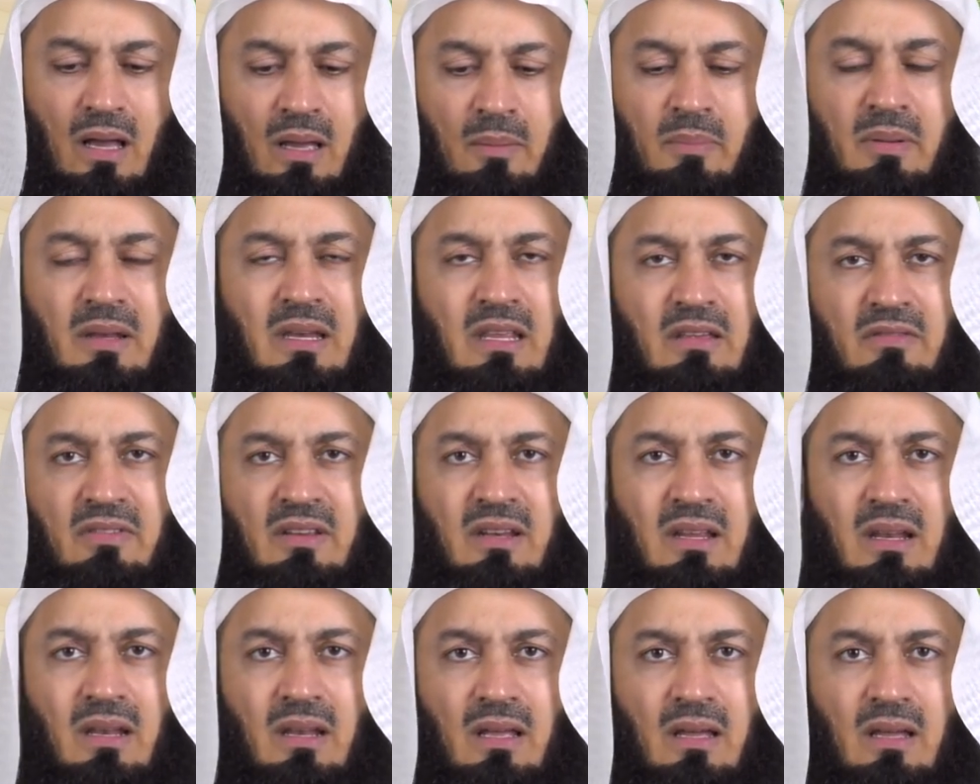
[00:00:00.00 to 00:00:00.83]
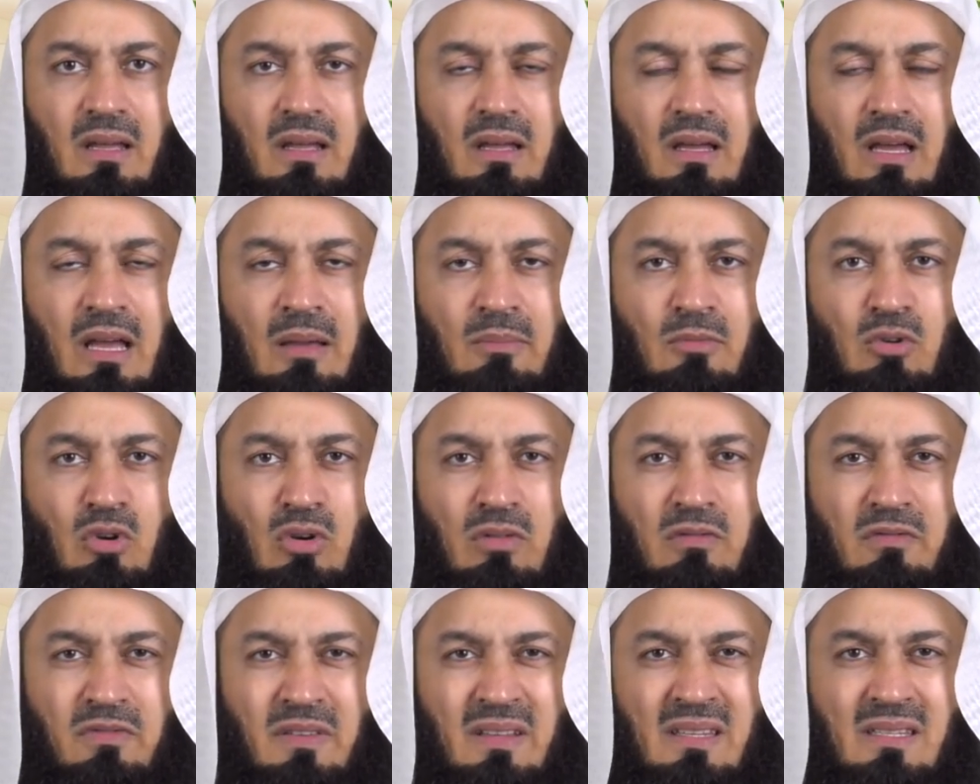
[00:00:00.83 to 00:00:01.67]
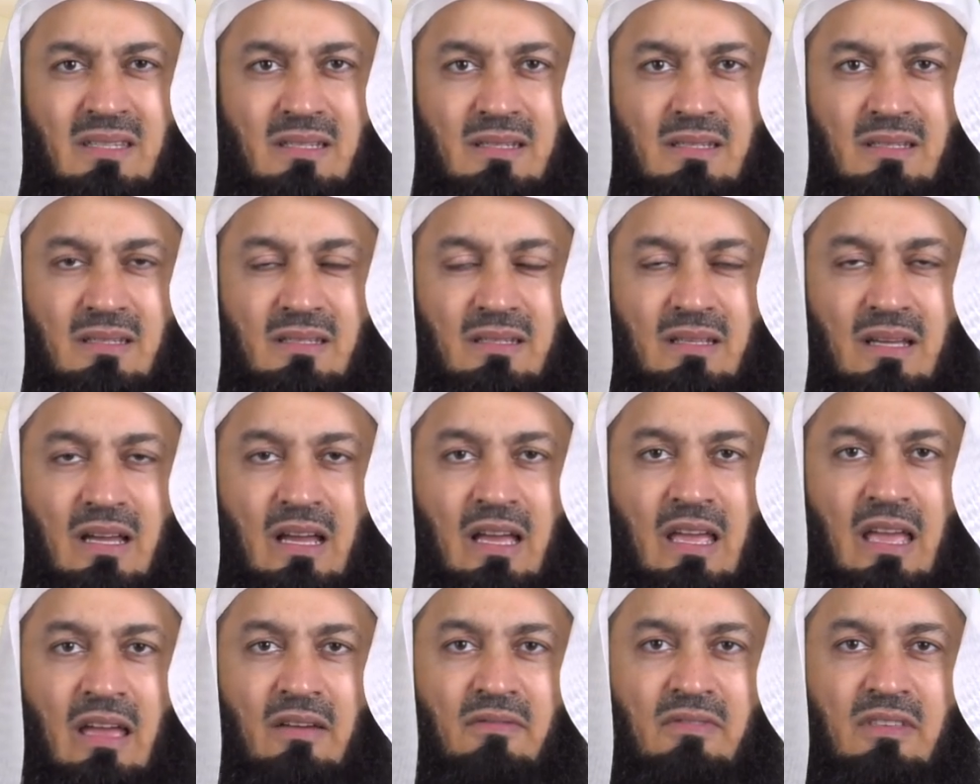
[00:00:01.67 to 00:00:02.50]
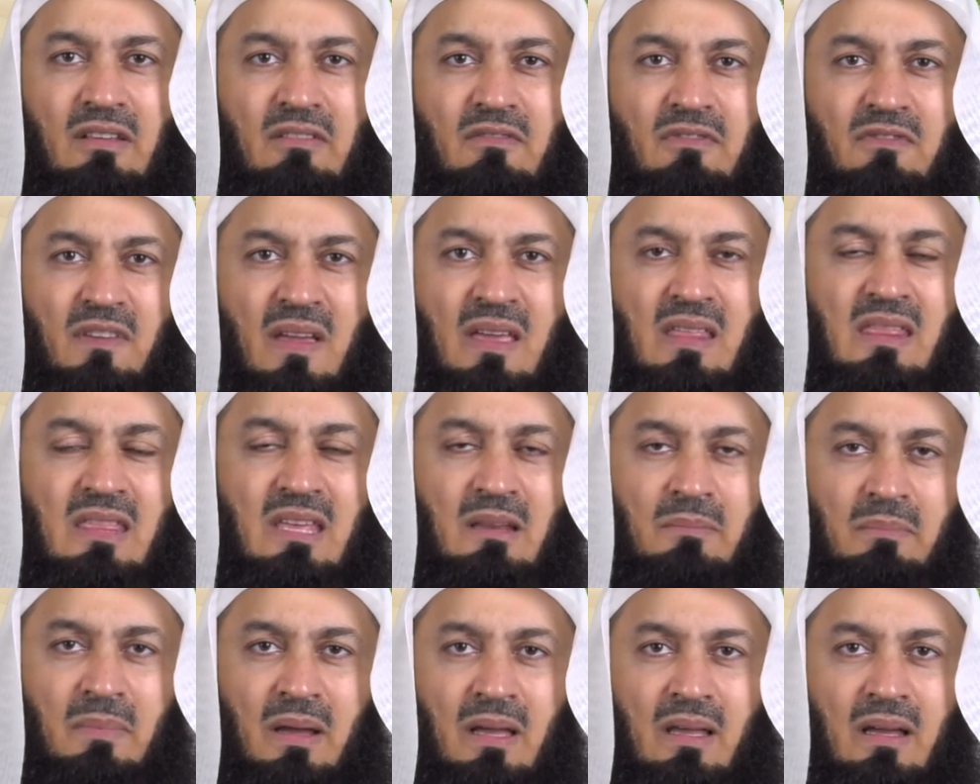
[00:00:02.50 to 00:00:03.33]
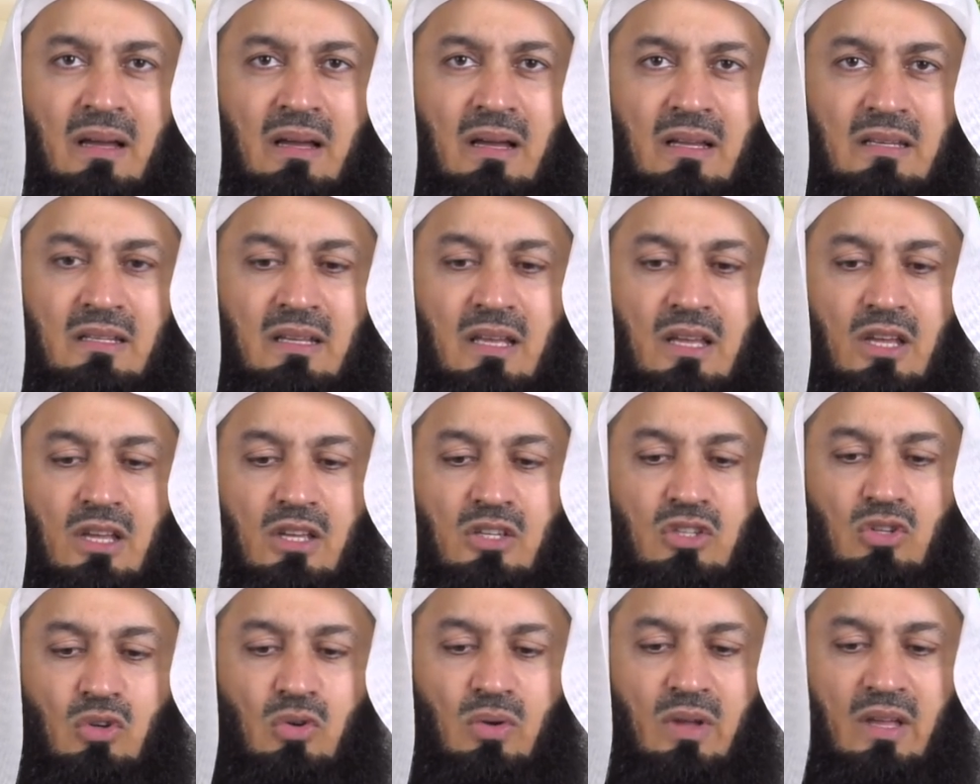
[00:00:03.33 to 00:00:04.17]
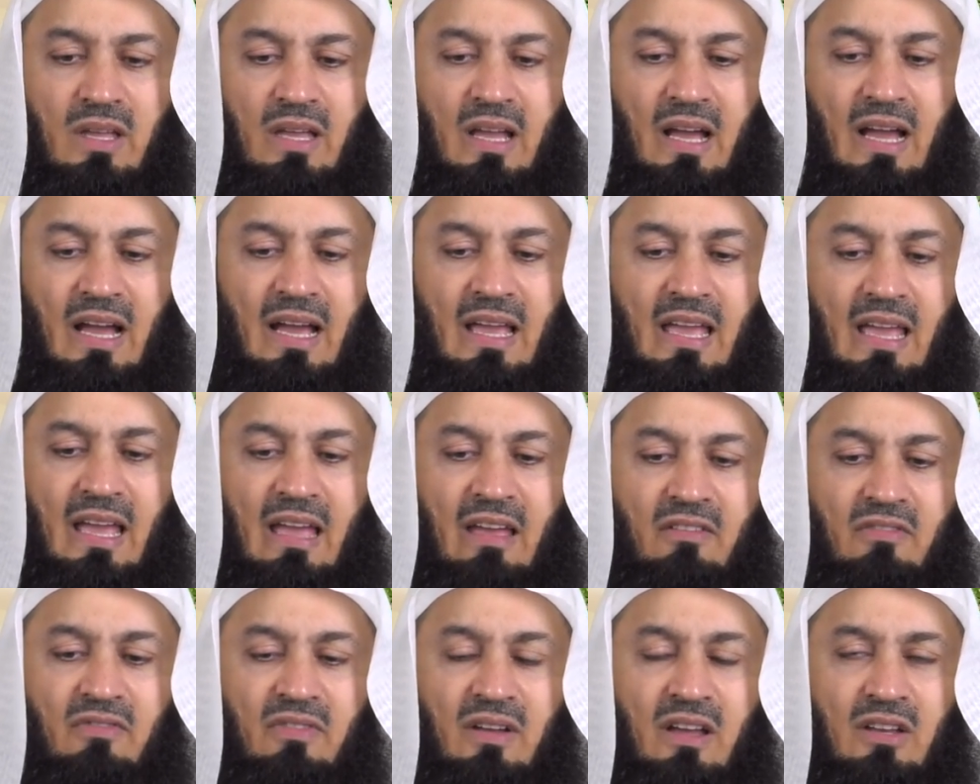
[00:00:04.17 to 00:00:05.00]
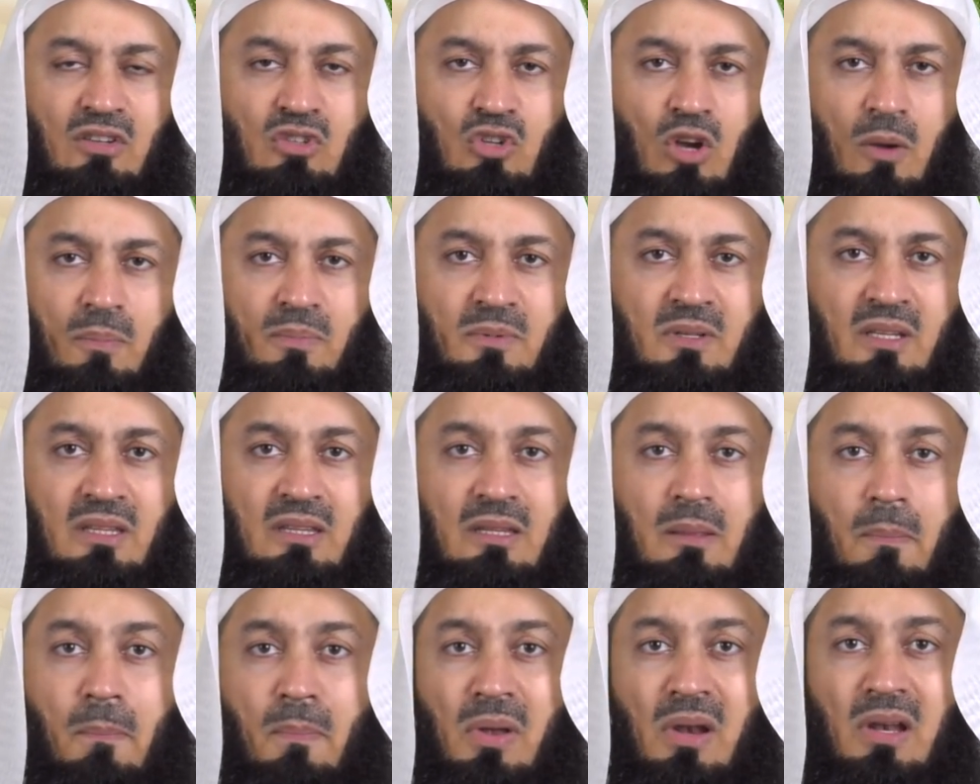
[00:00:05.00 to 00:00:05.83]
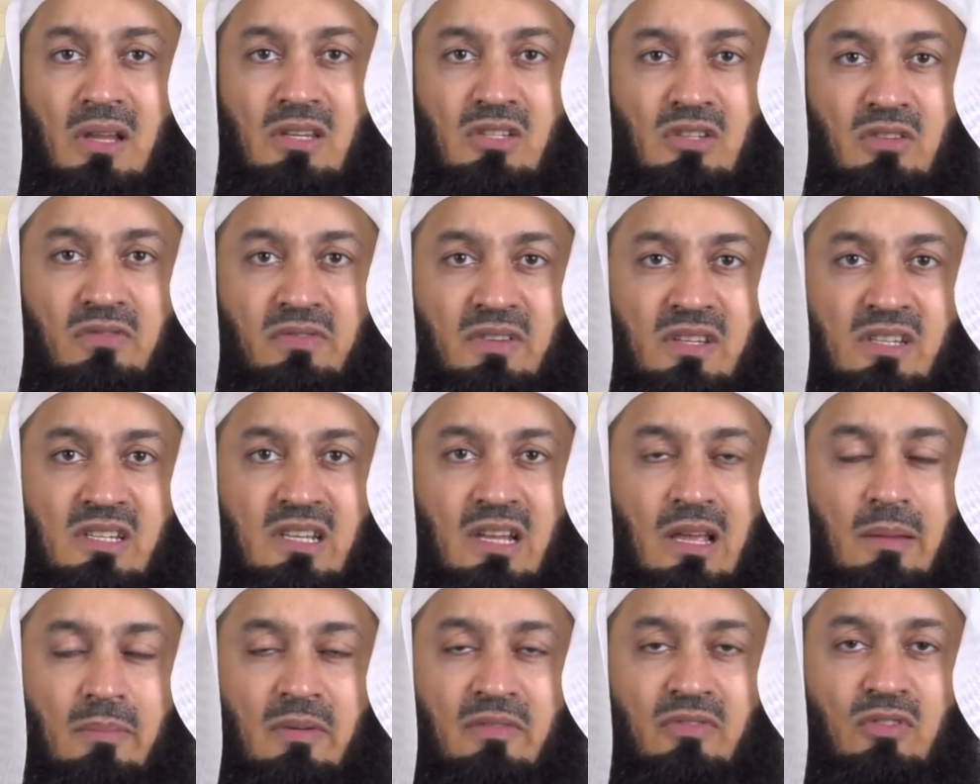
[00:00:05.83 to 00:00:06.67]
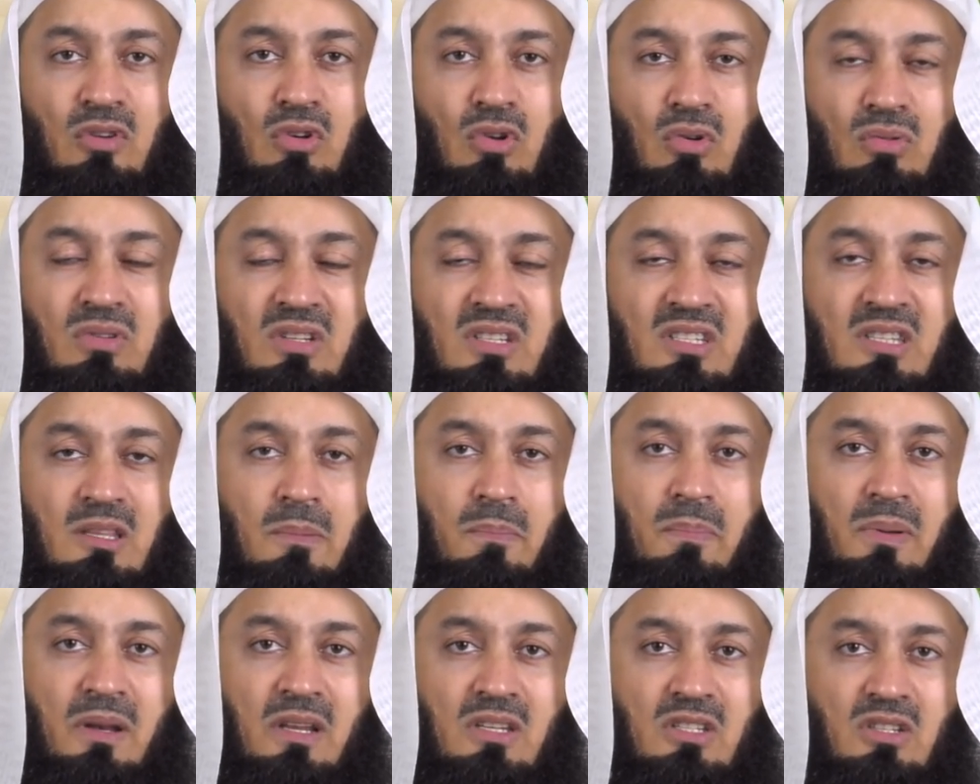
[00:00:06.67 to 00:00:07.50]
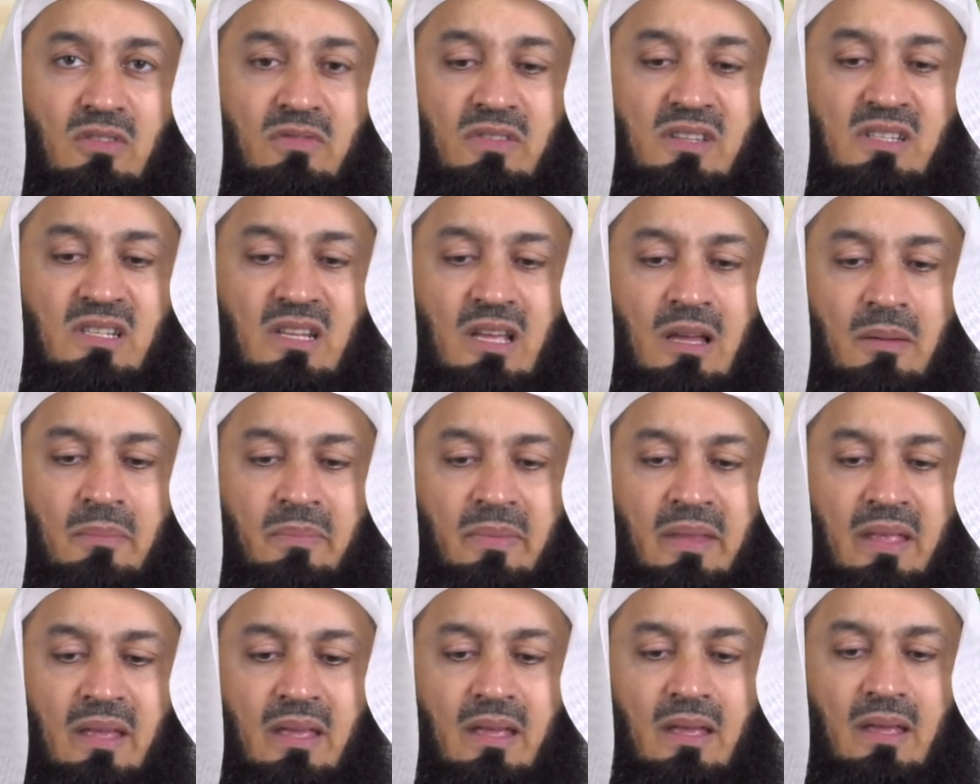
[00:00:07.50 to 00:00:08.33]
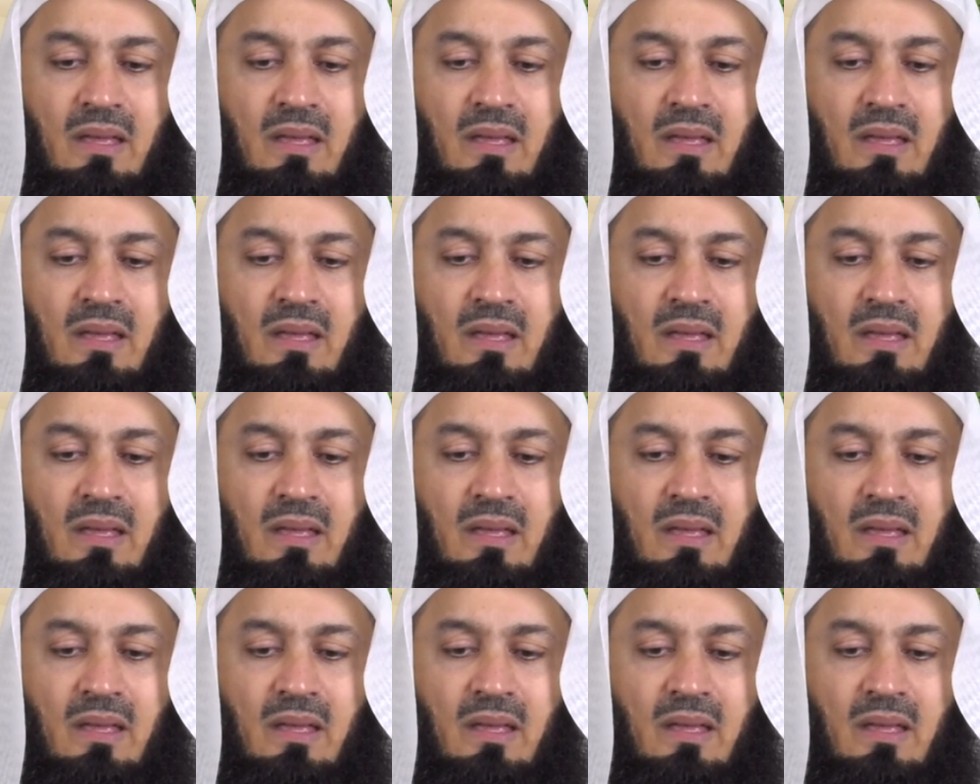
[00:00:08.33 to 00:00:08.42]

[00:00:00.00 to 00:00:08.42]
I believe in Allah, I'm convinced, I have that faith in my heart. So I have adopted the pillars of Islam. If you notice the pillars of Islam,